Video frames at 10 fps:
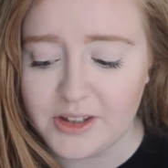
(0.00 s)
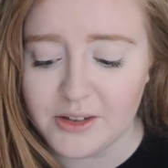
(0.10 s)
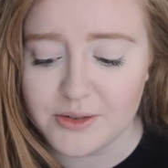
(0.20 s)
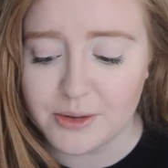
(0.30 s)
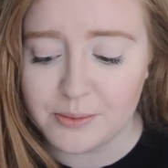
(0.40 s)

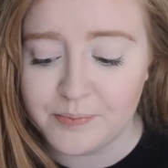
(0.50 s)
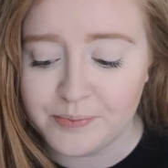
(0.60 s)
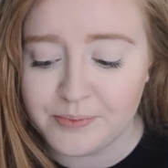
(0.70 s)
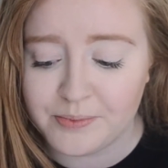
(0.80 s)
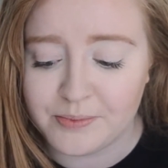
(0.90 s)
So
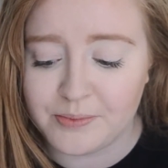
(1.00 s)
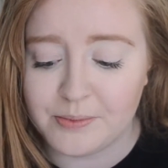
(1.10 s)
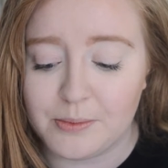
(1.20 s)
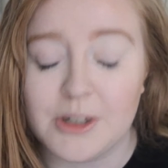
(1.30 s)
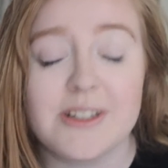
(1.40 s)

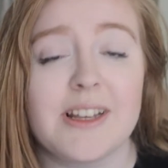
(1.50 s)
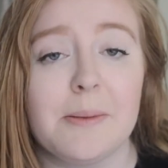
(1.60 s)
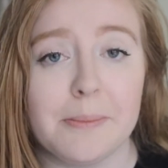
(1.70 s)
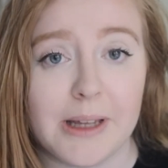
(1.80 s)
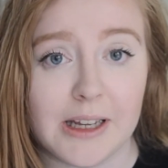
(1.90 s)
what does that
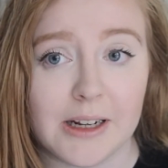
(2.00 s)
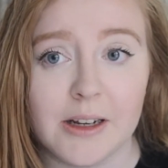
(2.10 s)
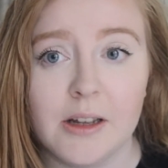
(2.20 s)
mean?